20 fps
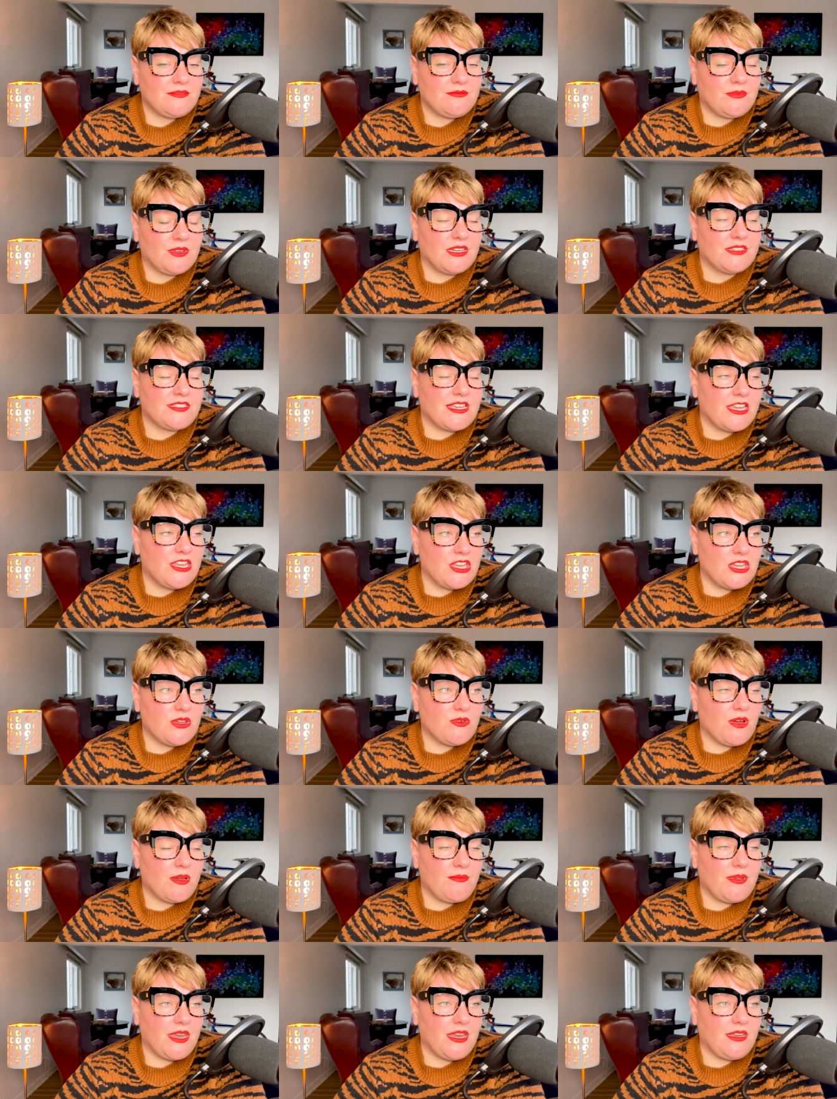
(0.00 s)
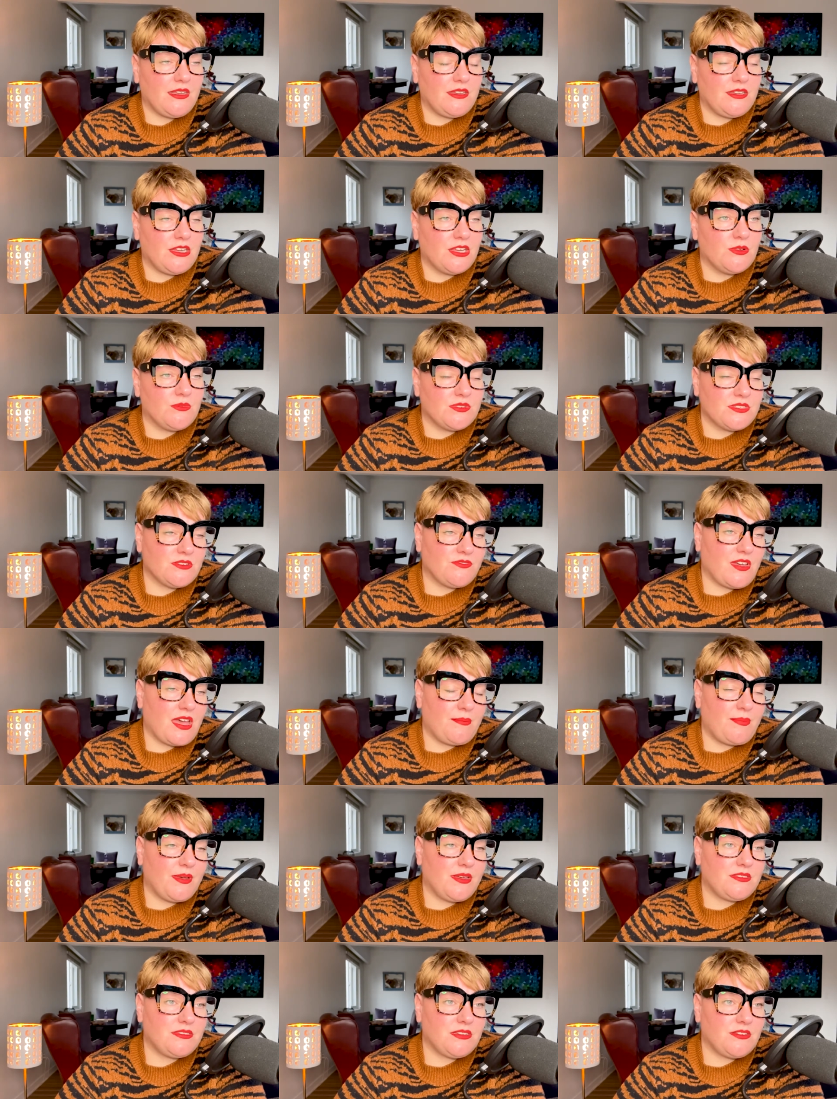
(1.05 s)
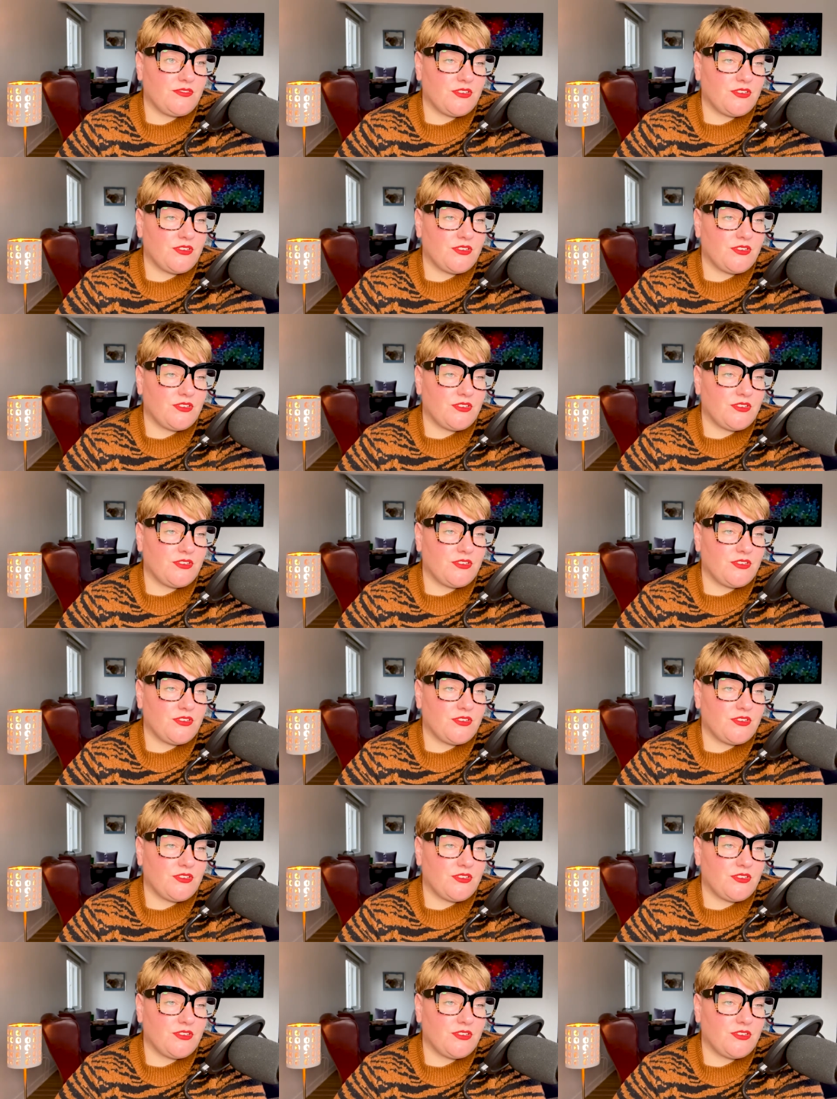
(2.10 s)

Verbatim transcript: When I say you, I mean you as a fat person.